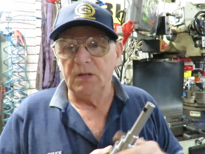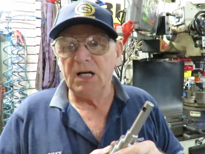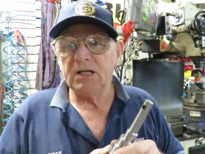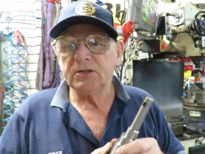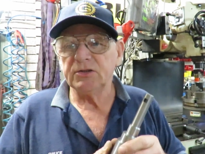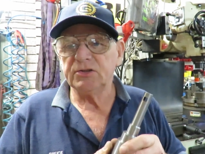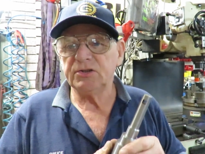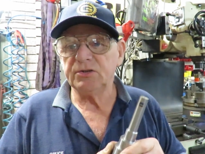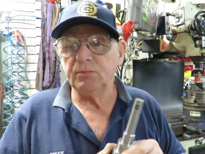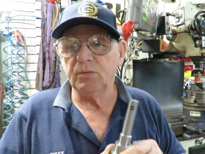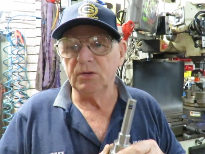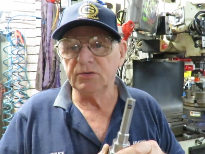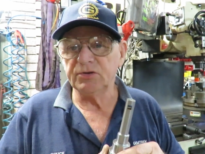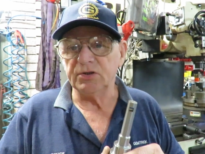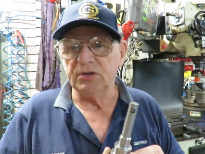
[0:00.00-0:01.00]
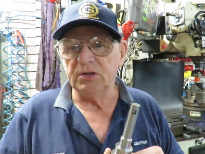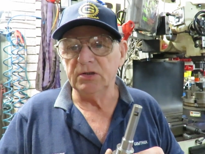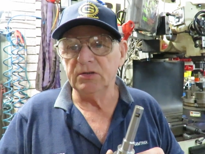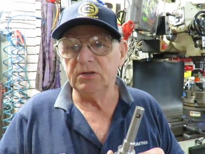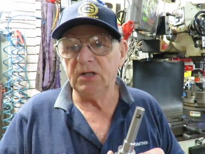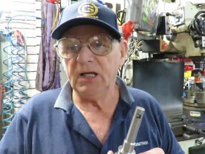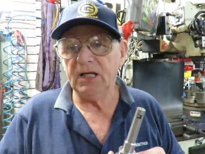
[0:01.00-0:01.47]
Marcus
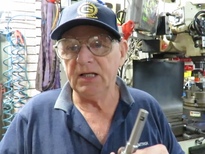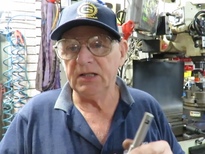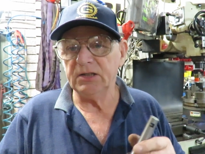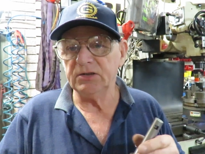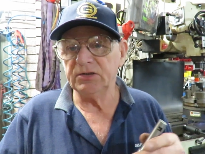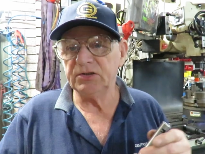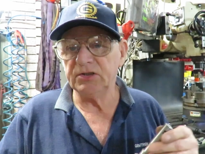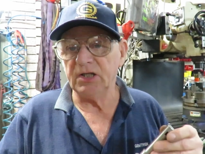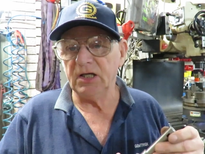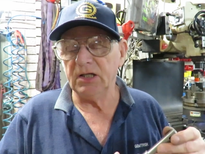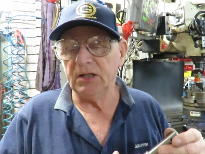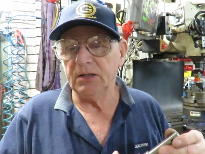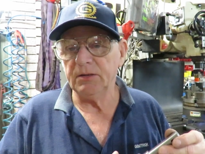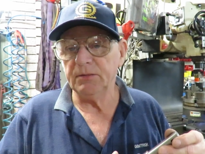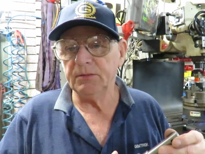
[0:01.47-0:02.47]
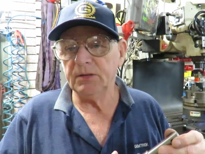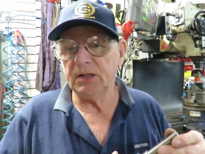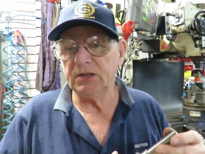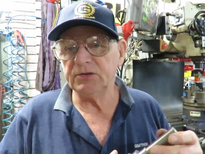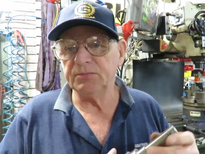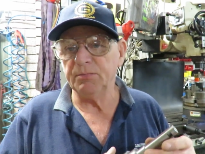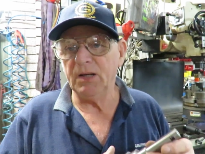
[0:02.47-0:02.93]
Wilson has uh,
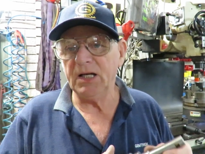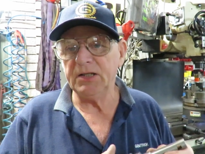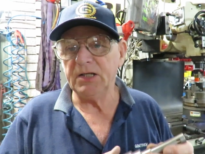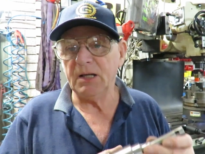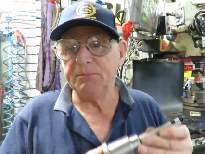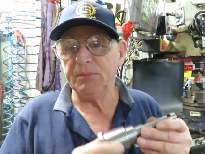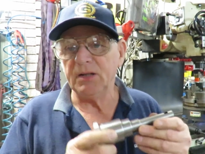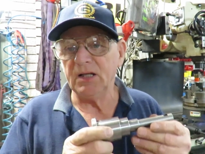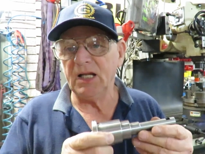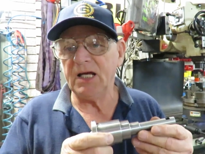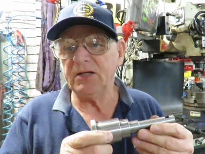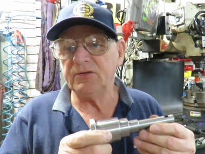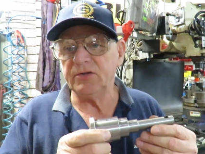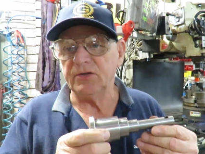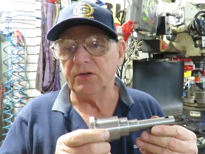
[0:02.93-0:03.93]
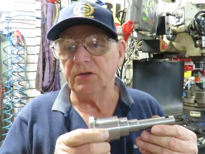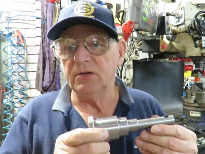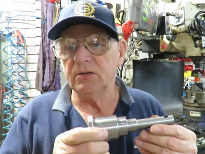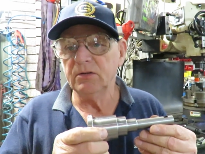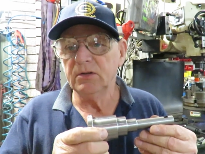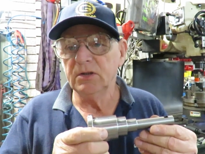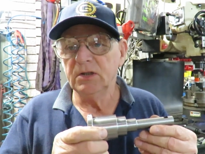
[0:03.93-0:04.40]
has made up a lantern